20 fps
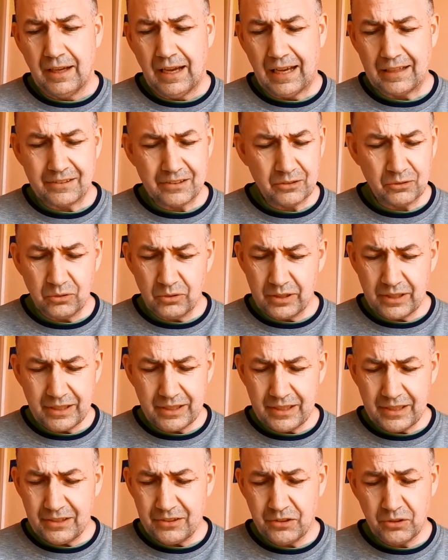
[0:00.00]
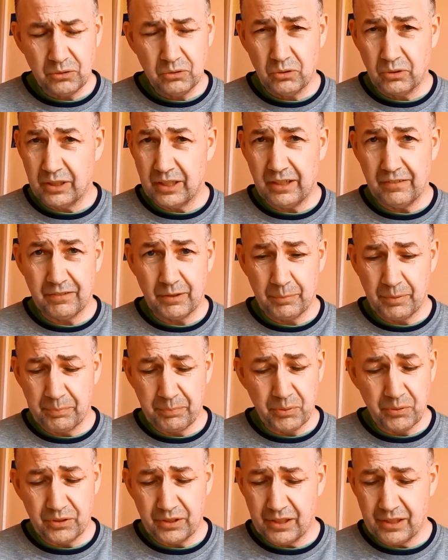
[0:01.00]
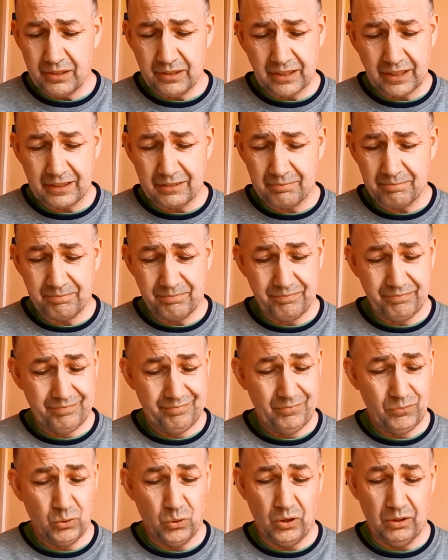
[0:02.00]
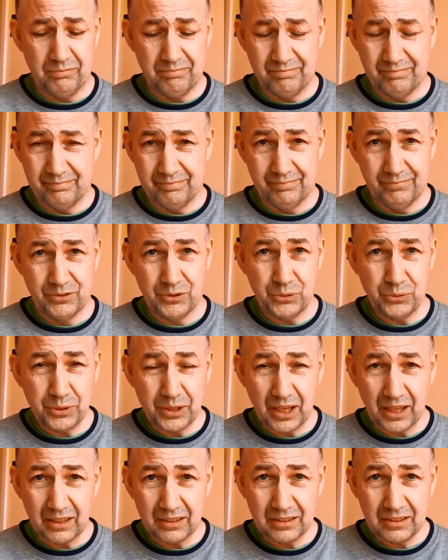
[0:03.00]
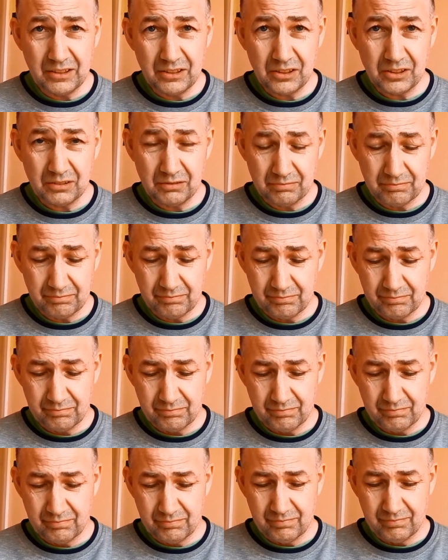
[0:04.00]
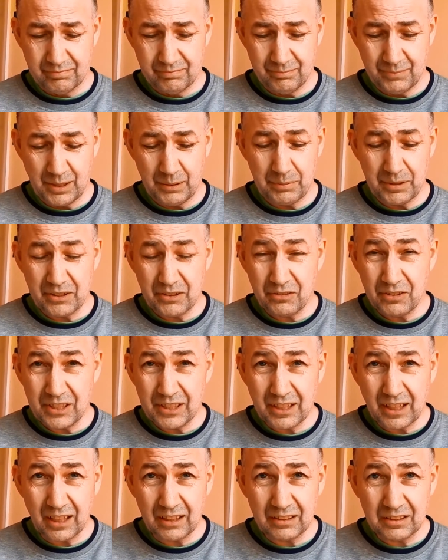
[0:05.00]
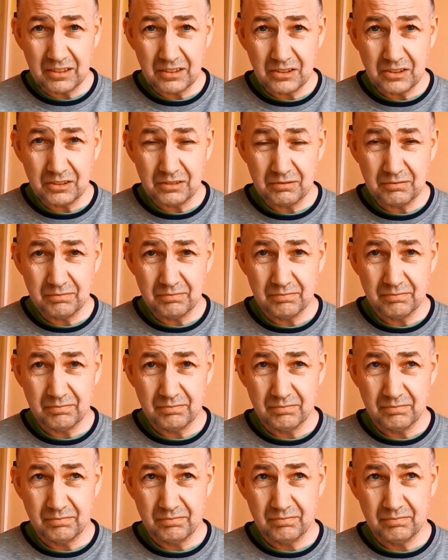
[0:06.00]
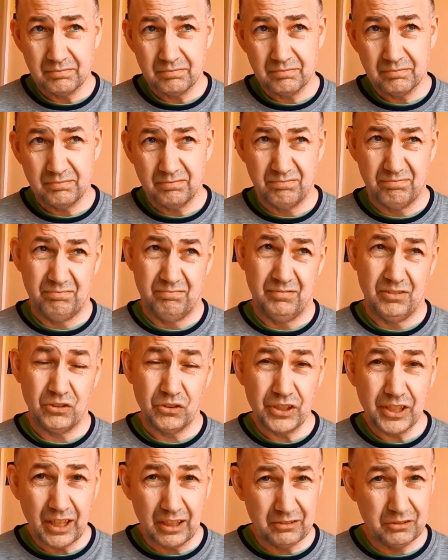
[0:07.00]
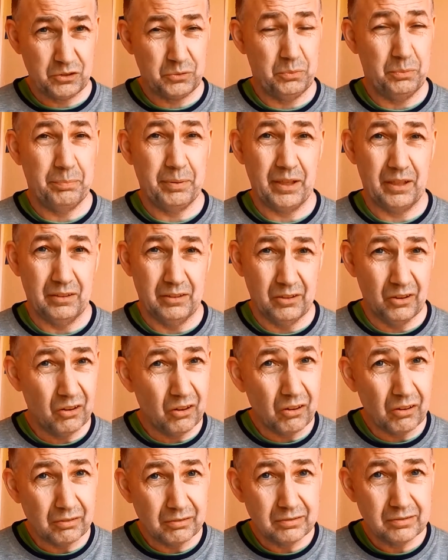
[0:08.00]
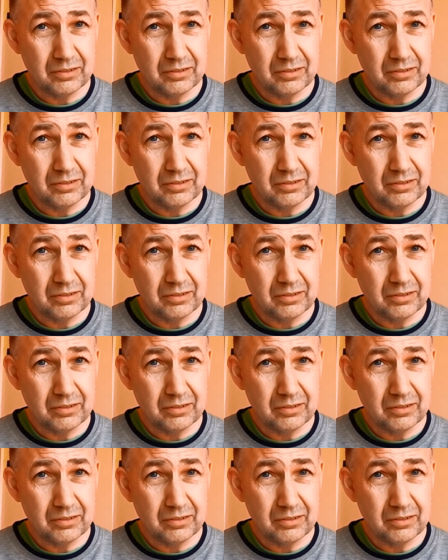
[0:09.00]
And you'll only ever be putting in like, what, 2 gallons? Maybe 3 gallons? 3 gallons would be a lot.